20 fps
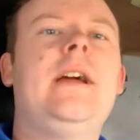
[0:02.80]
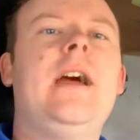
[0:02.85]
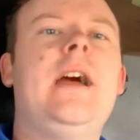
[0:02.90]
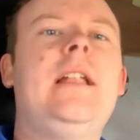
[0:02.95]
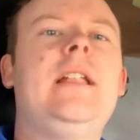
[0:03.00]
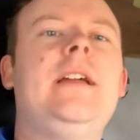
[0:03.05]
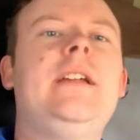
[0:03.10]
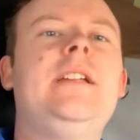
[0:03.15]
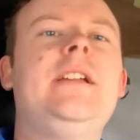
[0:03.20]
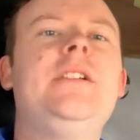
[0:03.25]

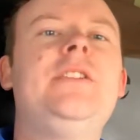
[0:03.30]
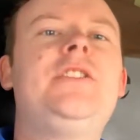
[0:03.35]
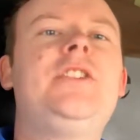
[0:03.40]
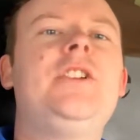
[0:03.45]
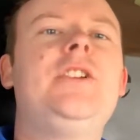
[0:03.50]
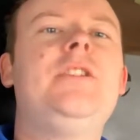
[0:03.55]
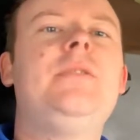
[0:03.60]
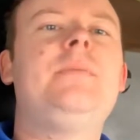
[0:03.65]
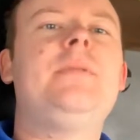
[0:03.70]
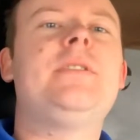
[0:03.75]
Hello
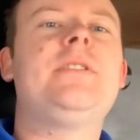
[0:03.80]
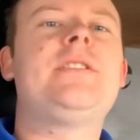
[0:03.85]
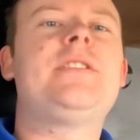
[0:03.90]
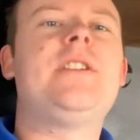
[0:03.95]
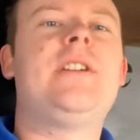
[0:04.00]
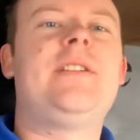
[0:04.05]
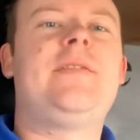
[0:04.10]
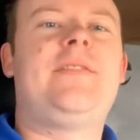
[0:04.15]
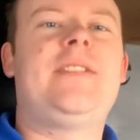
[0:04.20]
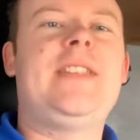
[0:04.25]
YouTube,
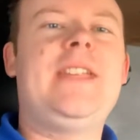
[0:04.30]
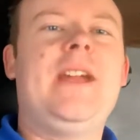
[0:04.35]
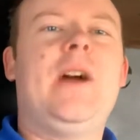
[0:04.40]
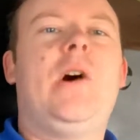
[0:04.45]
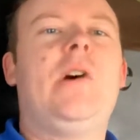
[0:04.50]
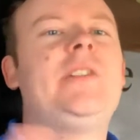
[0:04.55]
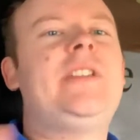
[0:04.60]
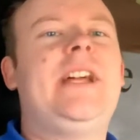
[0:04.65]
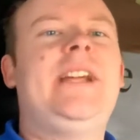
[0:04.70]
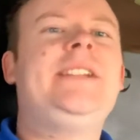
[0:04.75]
sorry for the
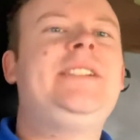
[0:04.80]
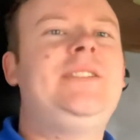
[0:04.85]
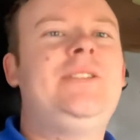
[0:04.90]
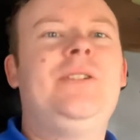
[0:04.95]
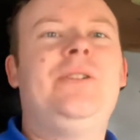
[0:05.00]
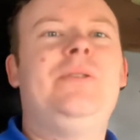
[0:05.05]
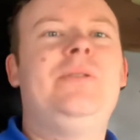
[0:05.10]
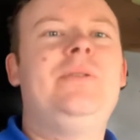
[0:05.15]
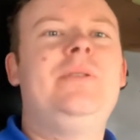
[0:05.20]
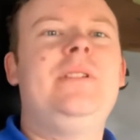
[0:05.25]
odd
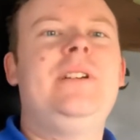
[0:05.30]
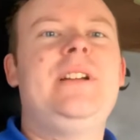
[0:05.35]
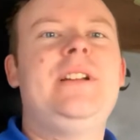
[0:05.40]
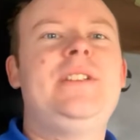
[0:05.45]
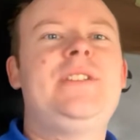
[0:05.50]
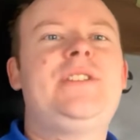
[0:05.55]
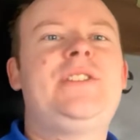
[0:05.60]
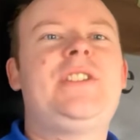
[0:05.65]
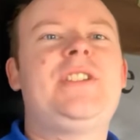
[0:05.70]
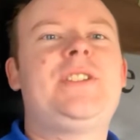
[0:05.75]
angle,
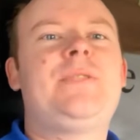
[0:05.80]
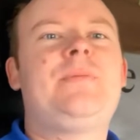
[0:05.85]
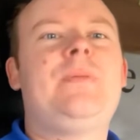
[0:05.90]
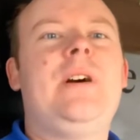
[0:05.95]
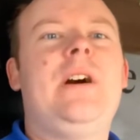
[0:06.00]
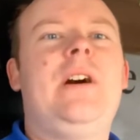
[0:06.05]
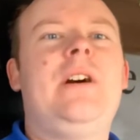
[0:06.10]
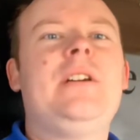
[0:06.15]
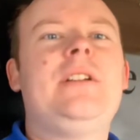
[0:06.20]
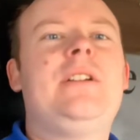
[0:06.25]
it's just
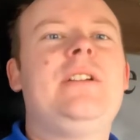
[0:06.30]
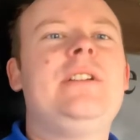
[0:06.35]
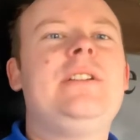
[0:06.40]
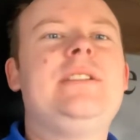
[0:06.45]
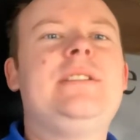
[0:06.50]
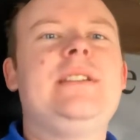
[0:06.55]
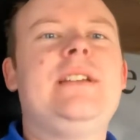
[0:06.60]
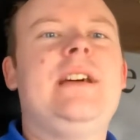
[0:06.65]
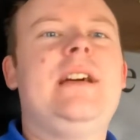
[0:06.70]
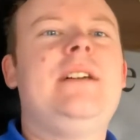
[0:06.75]
where I
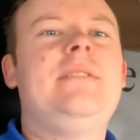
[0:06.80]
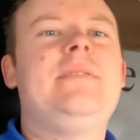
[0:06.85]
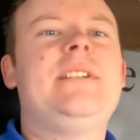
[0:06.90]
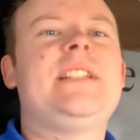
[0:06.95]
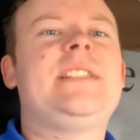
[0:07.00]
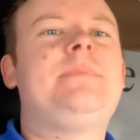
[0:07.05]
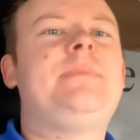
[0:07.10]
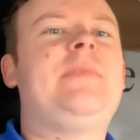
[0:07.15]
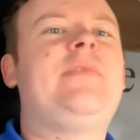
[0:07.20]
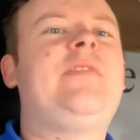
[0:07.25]
could
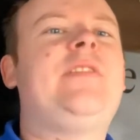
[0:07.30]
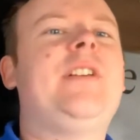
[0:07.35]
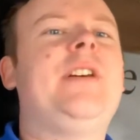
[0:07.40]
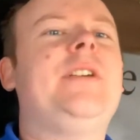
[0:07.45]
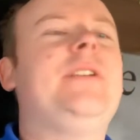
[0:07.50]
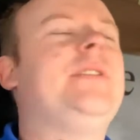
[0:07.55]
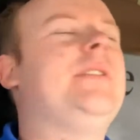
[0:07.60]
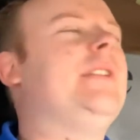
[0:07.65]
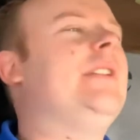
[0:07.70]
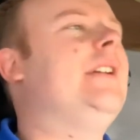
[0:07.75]
rest my
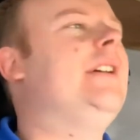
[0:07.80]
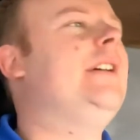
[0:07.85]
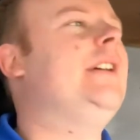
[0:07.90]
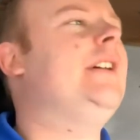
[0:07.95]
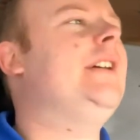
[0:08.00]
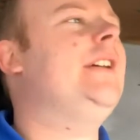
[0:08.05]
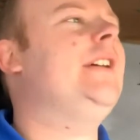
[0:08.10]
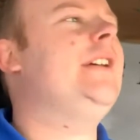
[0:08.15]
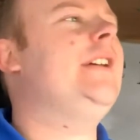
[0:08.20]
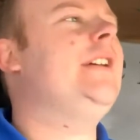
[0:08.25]
phone.
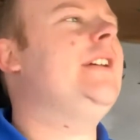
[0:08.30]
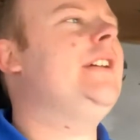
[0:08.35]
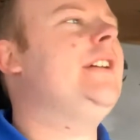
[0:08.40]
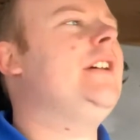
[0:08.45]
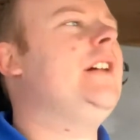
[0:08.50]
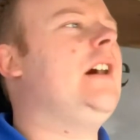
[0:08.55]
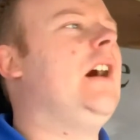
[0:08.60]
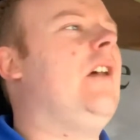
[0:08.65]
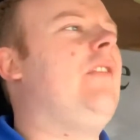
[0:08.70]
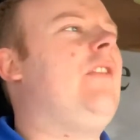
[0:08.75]

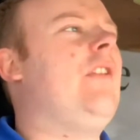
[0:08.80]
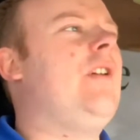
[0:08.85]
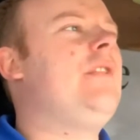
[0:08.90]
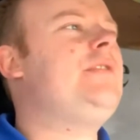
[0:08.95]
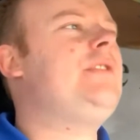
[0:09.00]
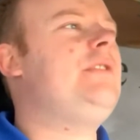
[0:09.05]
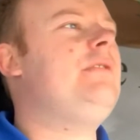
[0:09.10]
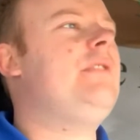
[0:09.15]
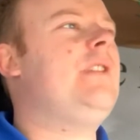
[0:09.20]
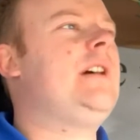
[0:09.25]
I thought
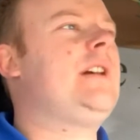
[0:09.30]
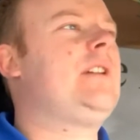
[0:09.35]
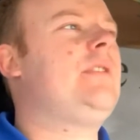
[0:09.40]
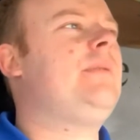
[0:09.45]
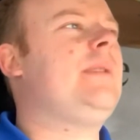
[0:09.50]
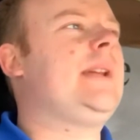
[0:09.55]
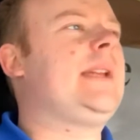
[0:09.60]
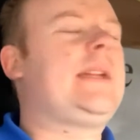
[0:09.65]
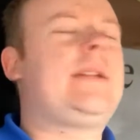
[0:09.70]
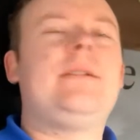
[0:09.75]
I'd do a
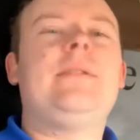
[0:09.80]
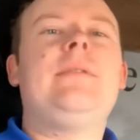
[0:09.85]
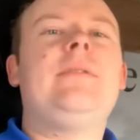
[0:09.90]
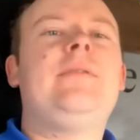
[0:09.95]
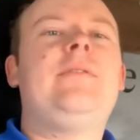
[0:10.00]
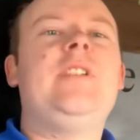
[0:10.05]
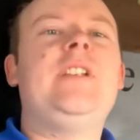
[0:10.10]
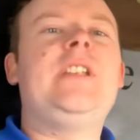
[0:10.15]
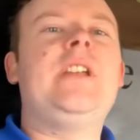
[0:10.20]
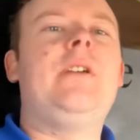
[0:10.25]
quick
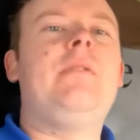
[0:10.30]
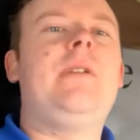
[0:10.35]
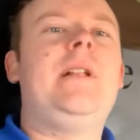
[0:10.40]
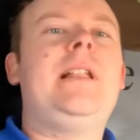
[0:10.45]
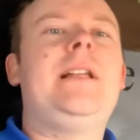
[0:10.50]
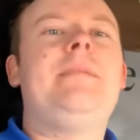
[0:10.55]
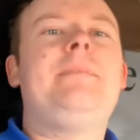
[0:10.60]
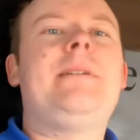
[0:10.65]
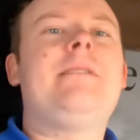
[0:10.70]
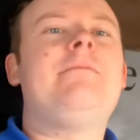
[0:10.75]
video
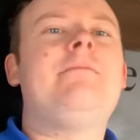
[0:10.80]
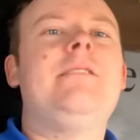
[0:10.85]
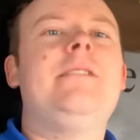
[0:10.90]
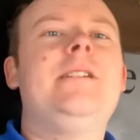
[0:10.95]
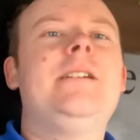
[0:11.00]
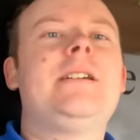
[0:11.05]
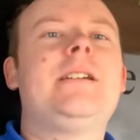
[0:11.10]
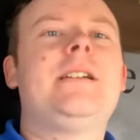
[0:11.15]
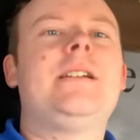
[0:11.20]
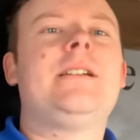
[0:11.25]
while I'm at
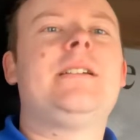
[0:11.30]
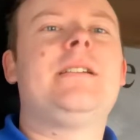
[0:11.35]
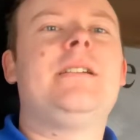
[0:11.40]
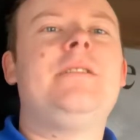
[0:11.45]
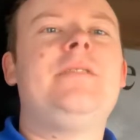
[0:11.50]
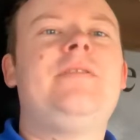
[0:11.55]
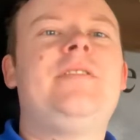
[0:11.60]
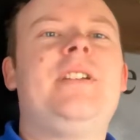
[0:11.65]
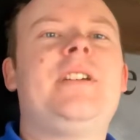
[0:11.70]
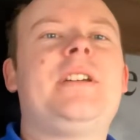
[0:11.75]
work.
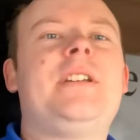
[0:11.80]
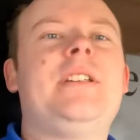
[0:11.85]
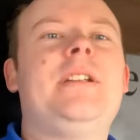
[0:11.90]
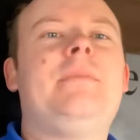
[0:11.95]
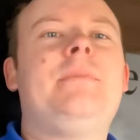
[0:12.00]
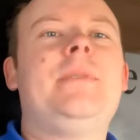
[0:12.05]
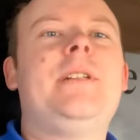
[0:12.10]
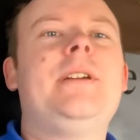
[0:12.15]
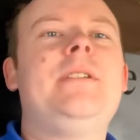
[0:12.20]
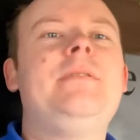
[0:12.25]
Hopefully I can
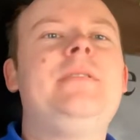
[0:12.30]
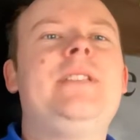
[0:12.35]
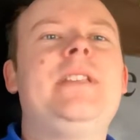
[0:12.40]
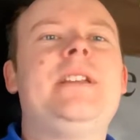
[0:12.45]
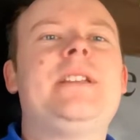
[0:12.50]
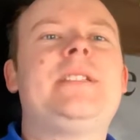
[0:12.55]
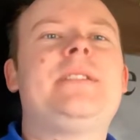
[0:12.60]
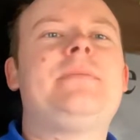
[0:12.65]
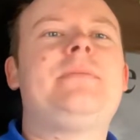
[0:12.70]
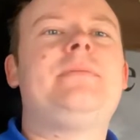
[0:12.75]
upload
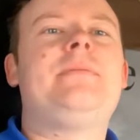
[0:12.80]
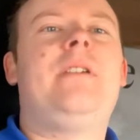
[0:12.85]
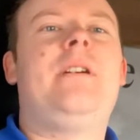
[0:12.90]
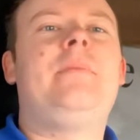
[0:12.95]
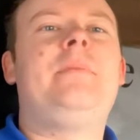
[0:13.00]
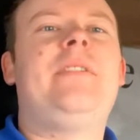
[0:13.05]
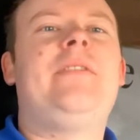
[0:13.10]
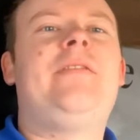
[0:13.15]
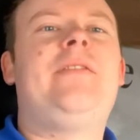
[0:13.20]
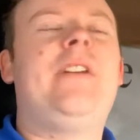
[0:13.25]
this
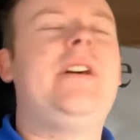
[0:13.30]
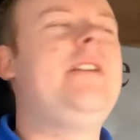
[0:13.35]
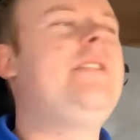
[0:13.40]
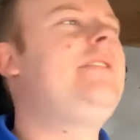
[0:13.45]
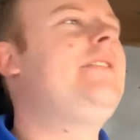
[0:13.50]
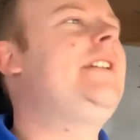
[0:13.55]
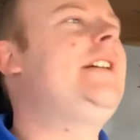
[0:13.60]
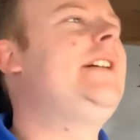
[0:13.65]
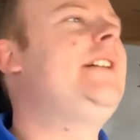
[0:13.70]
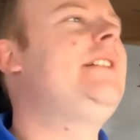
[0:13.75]
on my
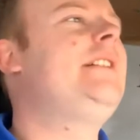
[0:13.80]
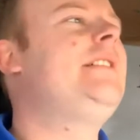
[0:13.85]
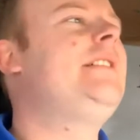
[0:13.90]
phone.